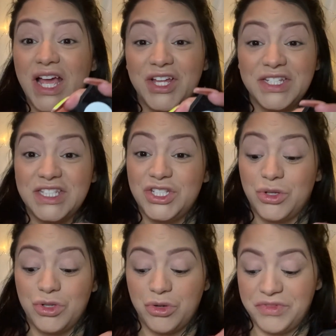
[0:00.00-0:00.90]
I honestly
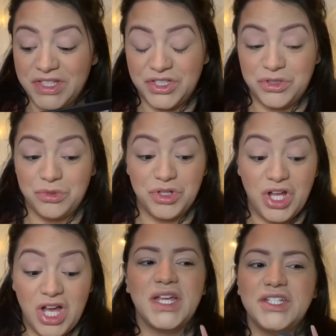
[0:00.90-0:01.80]
don't know if that's true or
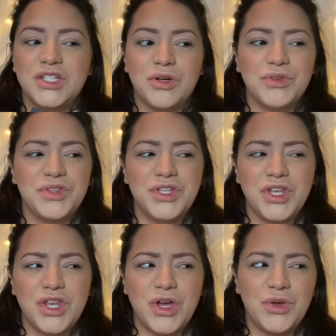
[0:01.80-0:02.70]
not. I don't
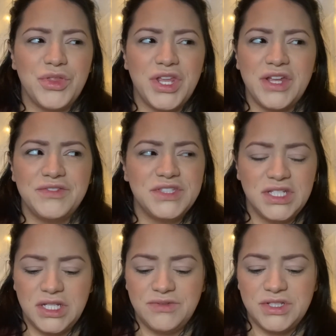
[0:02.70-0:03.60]
know that I've
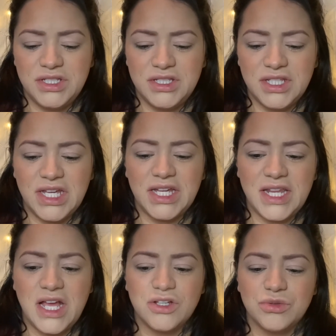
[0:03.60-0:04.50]
seen of an
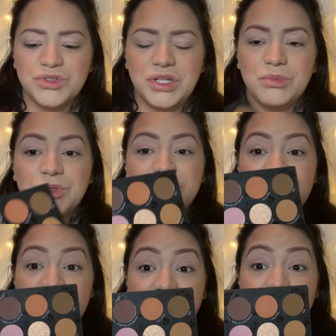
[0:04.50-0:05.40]
actual
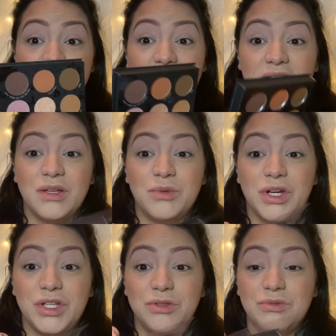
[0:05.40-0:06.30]
double-sided palette where
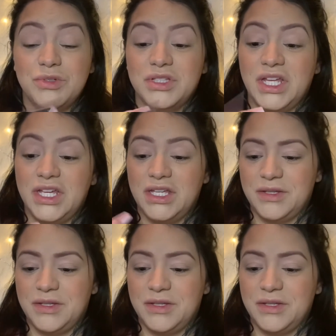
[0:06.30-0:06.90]
you can